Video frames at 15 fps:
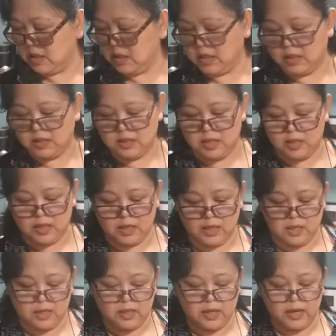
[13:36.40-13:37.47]
And then
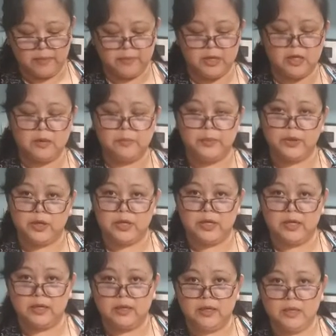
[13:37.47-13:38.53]
I'm going to put
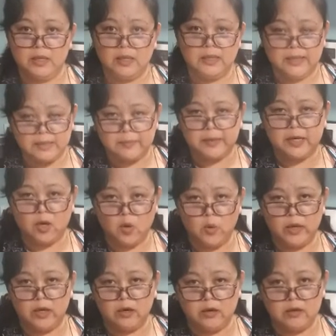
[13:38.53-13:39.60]
a little bit of
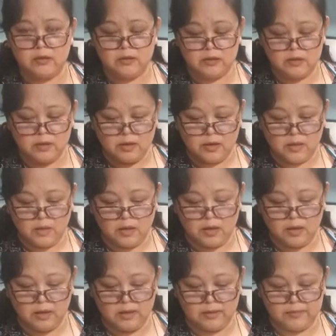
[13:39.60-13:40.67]
oil
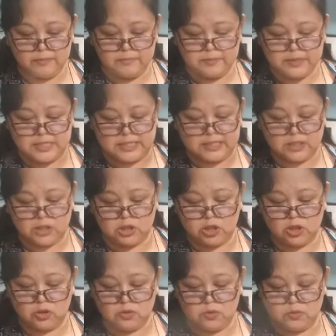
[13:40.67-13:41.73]
just to